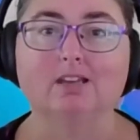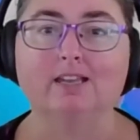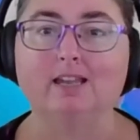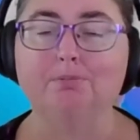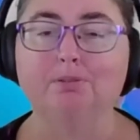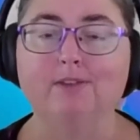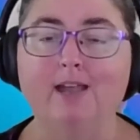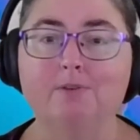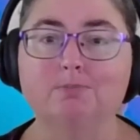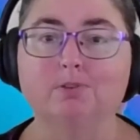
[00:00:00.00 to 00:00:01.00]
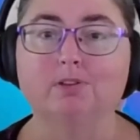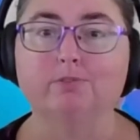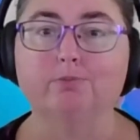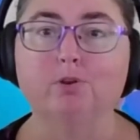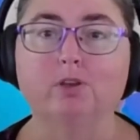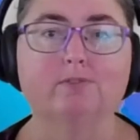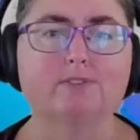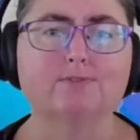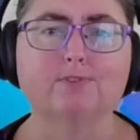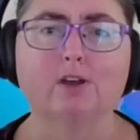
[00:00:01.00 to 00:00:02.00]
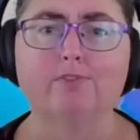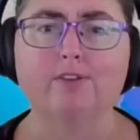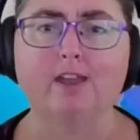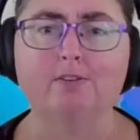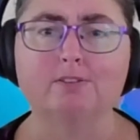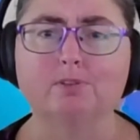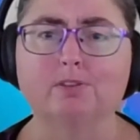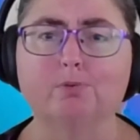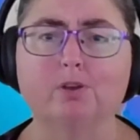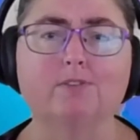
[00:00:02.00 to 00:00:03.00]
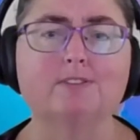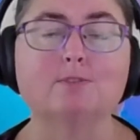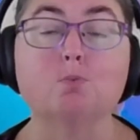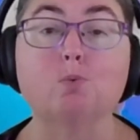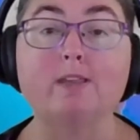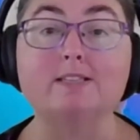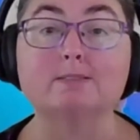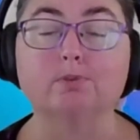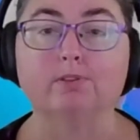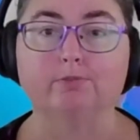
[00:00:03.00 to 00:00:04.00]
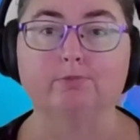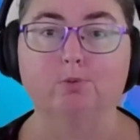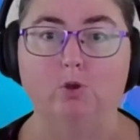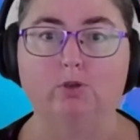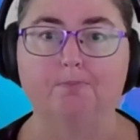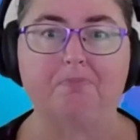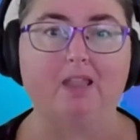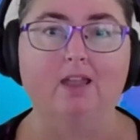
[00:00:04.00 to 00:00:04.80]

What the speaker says: a couple of hours worth of work, if it's 5 hours worth of work, if it's a week's worth of work,